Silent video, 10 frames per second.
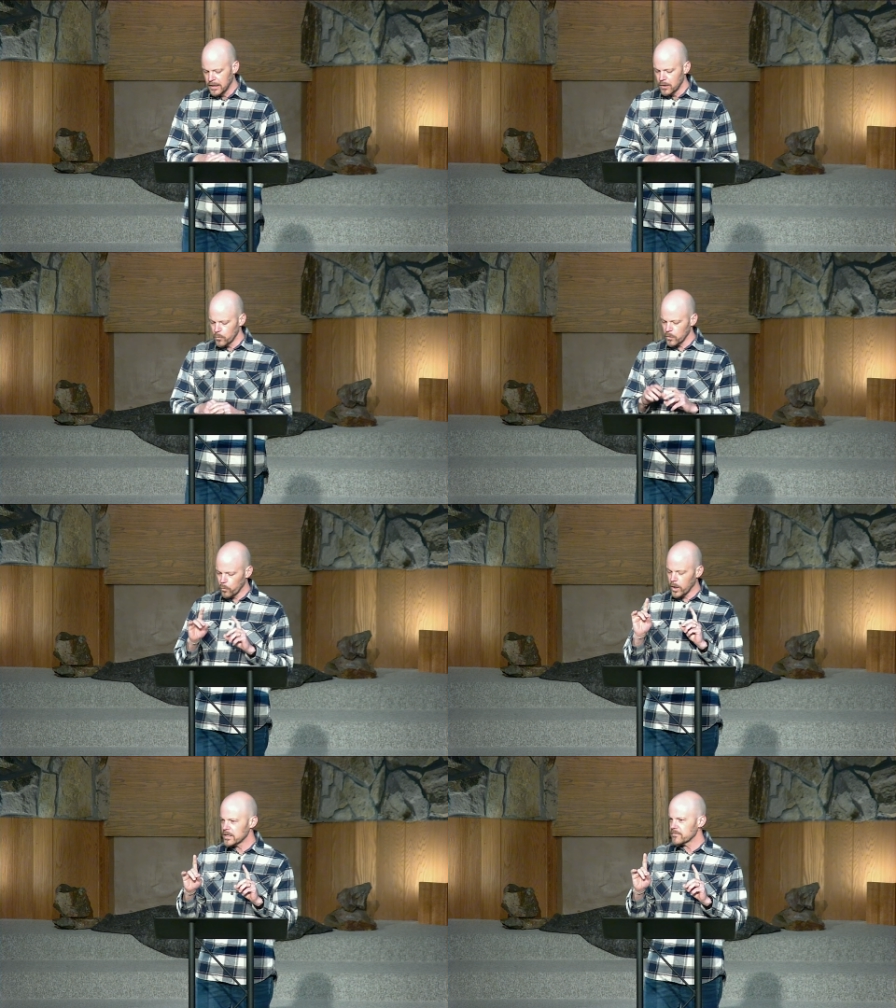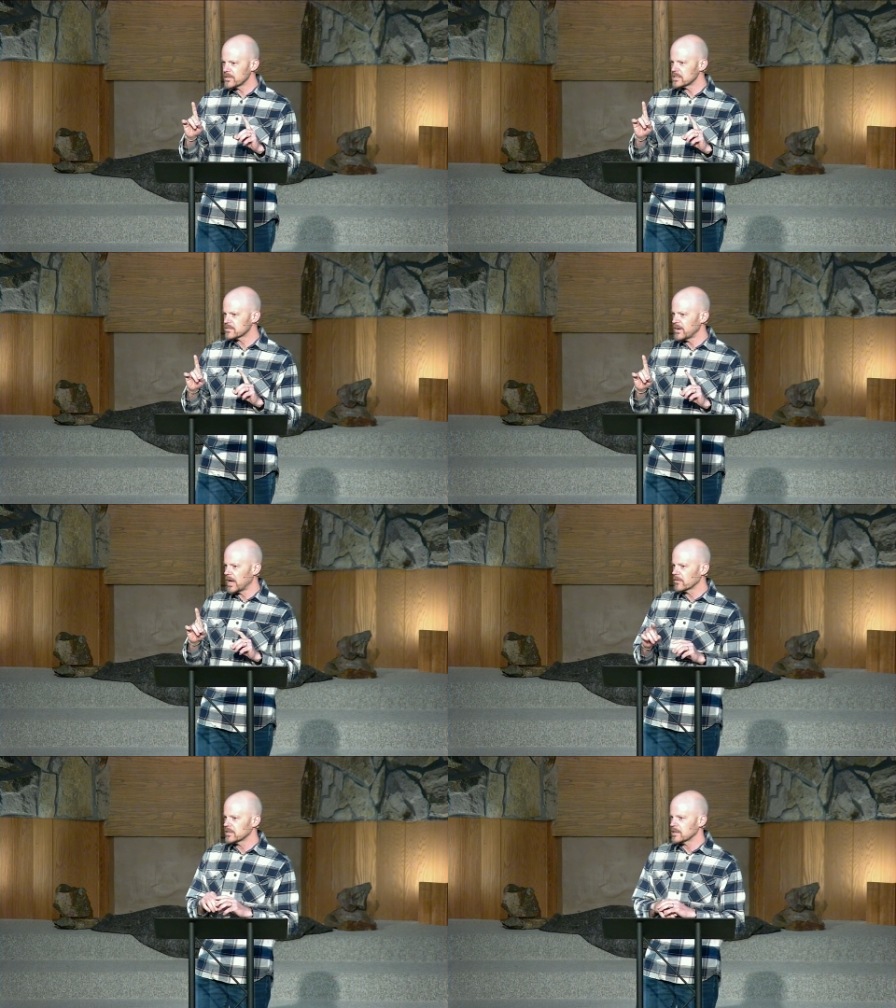where one of these
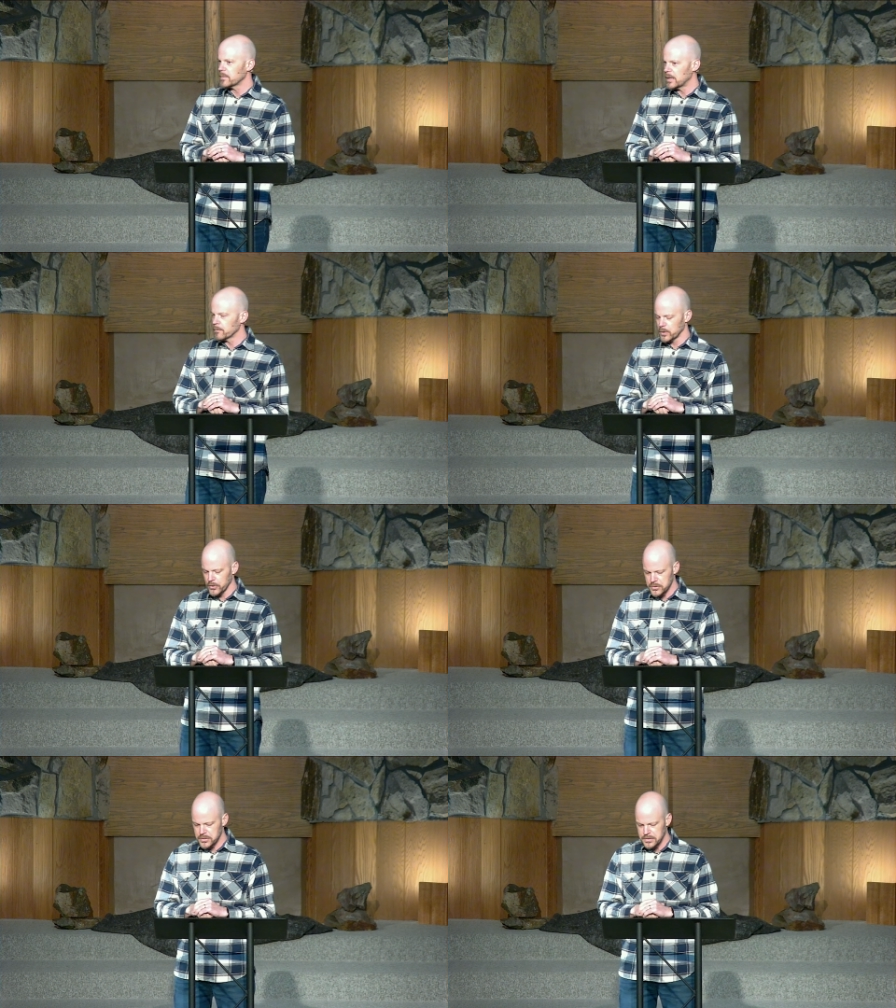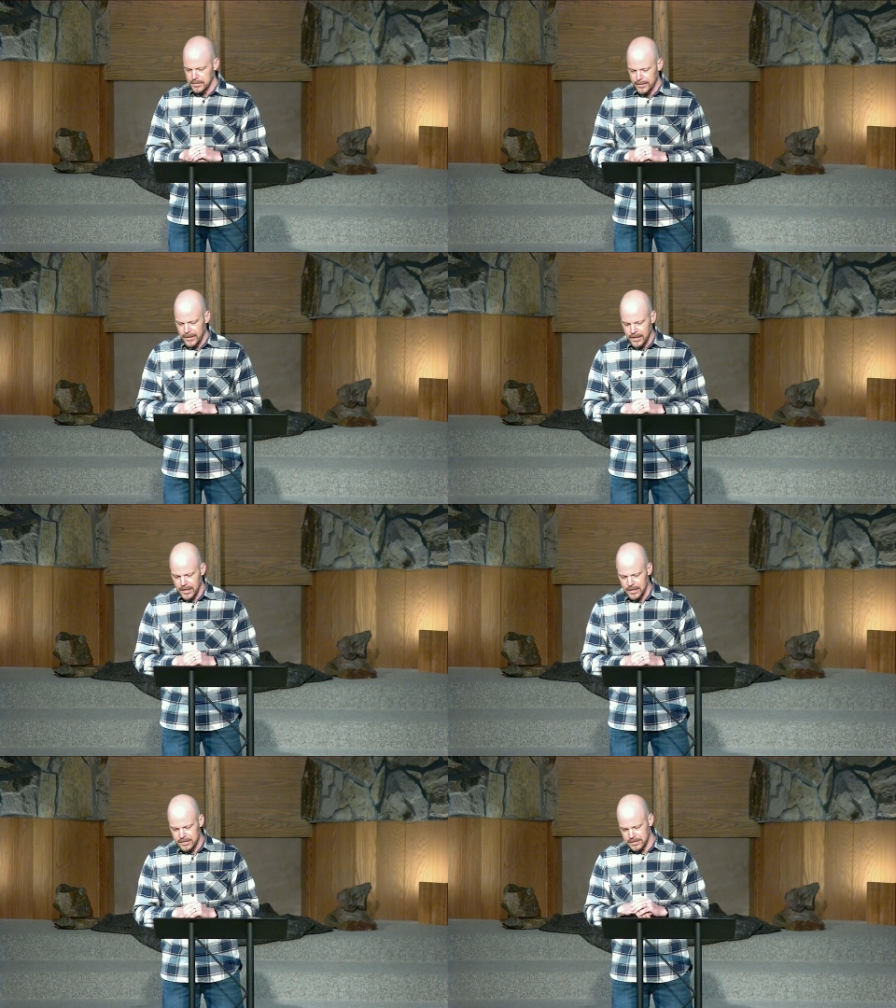founding members,
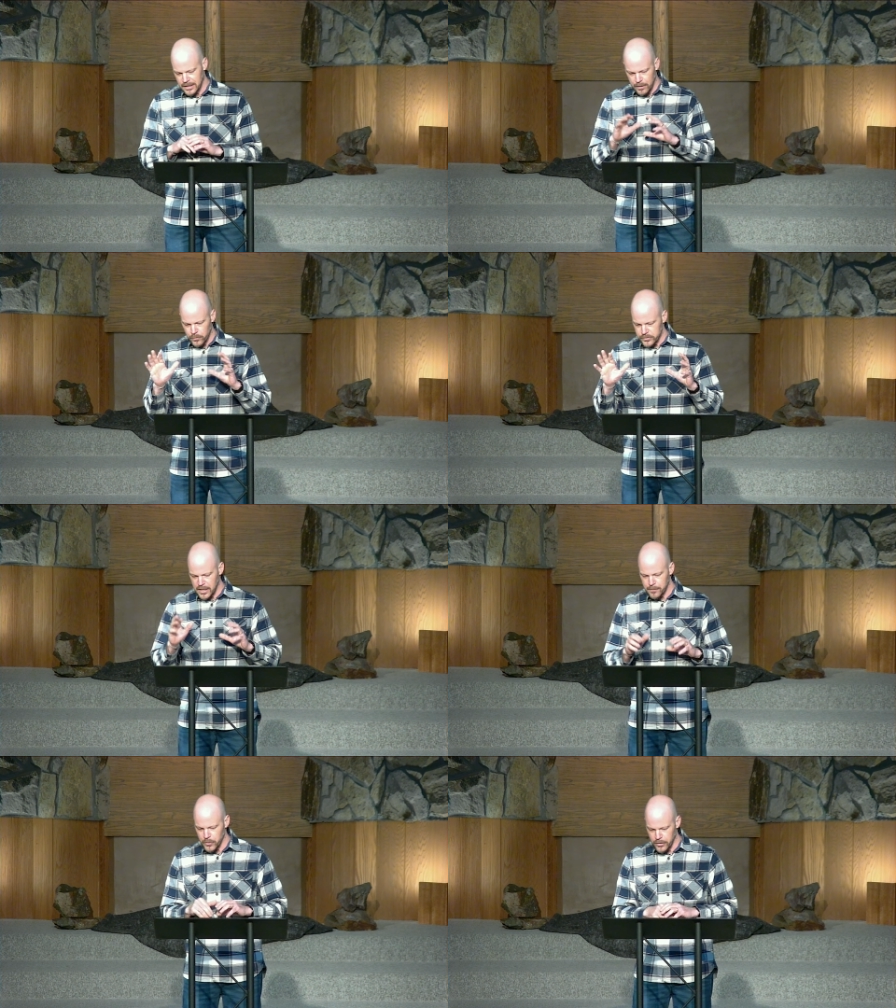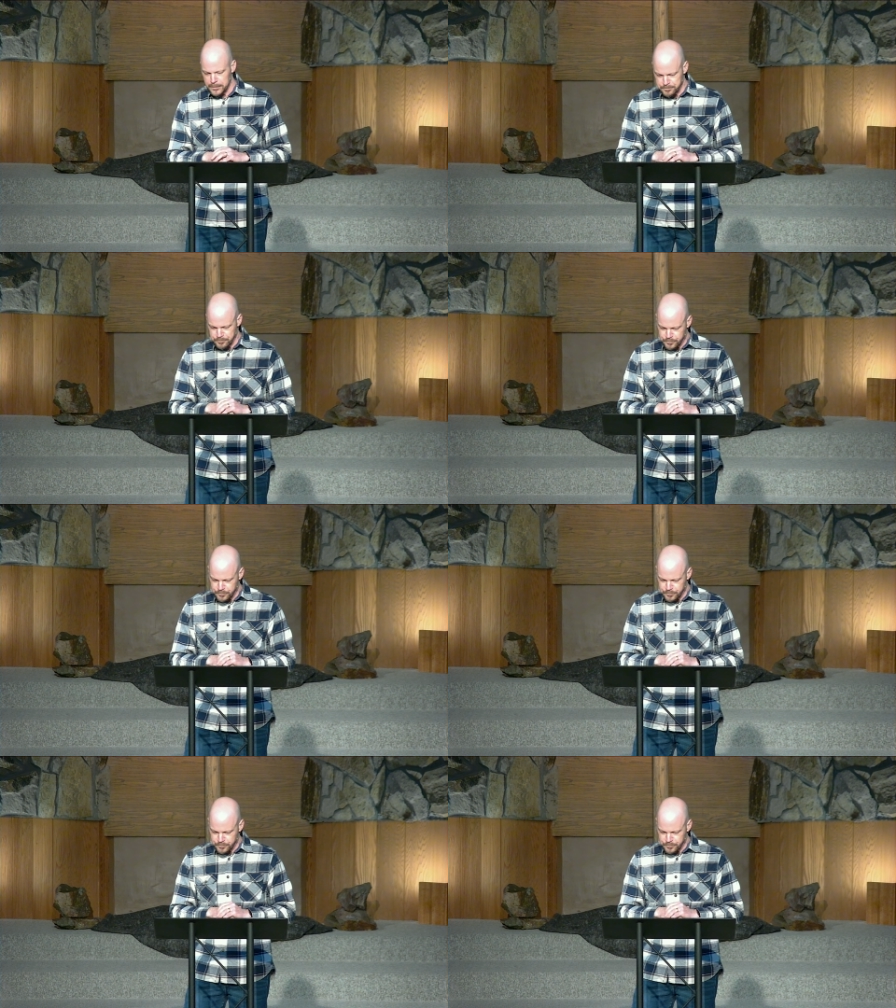uh, and I won't name her,